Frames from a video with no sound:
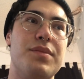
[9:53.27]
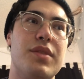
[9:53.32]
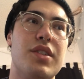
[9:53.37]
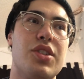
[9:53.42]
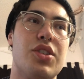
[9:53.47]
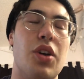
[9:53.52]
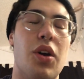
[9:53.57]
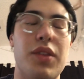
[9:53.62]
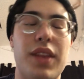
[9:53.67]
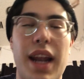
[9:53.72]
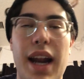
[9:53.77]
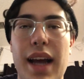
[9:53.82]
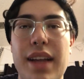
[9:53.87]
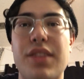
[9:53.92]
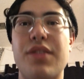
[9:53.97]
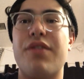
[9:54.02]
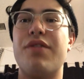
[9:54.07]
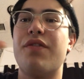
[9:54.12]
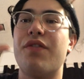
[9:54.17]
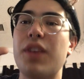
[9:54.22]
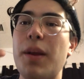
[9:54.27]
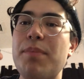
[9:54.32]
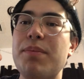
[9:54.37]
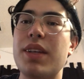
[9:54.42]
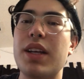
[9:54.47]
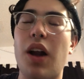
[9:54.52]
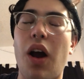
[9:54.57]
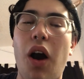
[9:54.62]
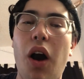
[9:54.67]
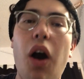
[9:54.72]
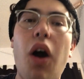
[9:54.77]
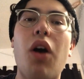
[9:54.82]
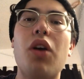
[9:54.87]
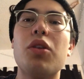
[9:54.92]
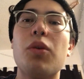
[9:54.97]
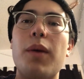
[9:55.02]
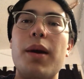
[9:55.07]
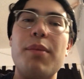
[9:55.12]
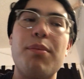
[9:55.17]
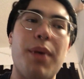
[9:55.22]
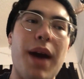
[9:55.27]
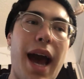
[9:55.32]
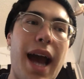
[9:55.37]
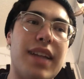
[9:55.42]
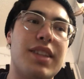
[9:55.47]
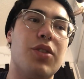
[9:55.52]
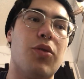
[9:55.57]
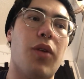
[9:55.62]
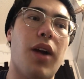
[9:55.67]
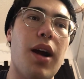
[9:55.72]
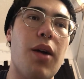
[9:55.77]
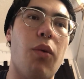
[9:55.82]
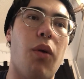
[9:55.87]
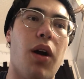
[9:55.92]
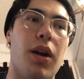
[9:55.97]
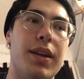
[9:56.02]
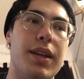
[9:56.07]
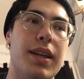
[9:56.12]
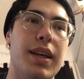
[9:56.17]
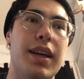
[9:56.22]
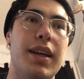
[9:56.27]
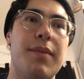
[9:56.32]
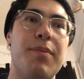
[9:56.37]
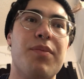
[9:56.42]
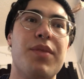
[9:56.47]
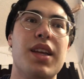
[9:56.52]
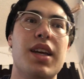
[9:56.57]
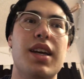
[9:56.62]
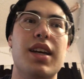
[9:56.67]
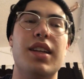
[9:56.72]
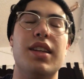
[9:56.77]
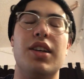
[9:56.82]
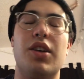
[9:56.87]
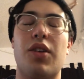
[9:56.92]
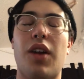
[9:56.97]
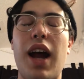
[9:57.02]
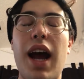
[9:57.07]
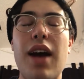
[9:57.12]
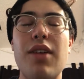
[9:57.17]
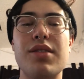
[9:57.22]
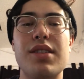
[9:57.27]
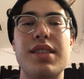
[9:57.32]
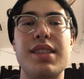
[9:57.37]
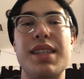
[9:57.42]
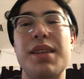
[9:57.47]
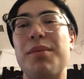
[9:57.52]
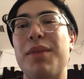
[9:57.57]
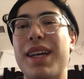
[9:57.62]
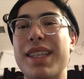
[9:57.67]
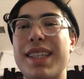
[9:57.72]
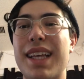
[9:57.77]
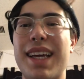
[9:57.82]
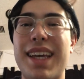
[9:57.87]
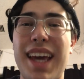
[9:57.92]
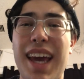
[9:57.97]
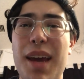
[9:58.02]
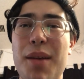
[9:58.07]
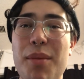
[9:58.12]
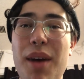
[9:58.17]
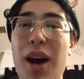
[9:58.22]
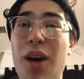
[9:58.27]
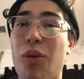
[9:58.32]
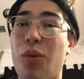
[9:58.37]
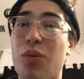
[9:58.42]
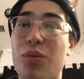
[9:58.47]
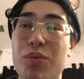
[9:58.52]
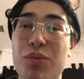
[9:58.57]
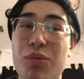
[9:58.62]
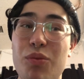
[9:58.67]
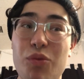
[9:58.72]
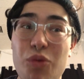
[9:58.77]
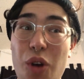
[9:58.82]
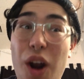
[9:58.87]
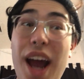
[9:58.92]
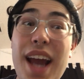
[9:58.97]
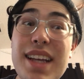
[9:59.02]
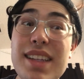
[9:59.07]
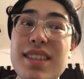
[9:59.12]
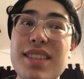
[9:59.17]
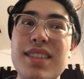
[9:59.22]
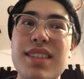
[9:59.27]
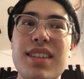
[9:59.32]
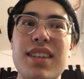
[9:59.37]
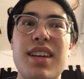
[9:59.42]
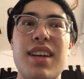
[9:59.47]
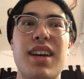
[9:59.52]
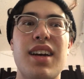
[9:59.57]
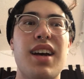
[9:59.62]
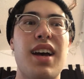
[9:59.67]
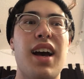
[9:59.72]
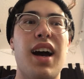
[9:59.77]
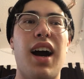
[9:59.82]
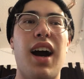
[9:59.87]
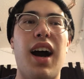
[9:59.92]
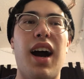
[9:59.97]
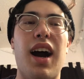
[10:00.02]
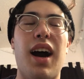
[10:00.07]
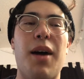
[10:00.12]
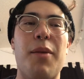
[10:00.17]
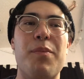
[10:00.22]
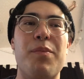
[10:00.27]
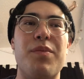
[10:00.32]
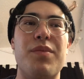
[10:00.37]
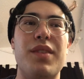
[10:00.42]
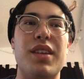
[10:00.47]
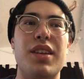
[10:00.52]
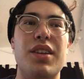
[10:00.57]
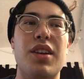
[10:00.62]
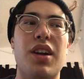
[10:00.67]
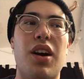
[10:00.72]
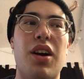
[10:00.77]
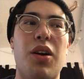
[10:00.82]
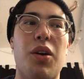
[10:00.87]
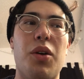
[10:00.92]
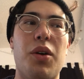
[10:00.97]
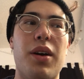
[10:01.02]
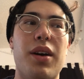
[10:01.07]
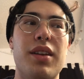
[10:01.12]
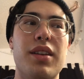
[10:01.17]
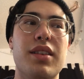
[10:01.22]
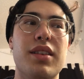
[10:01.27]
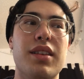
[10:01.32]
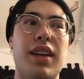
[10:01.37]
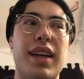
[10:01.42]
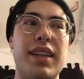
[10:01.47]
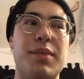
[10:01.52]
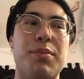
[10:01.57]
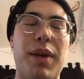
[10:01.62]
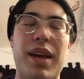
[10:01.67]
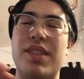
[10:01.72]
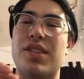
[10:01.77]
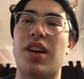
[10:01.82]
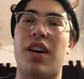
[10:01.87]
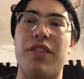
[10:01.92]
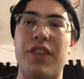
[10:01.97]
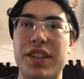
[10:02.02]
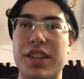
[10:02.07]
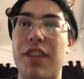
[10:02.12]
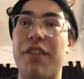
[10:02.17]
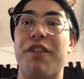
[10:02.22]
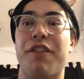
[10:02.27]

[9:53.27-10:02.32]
so then I flipped it all the way back to where I wanted it. The grounds seem like they came out right. You know, like based off like the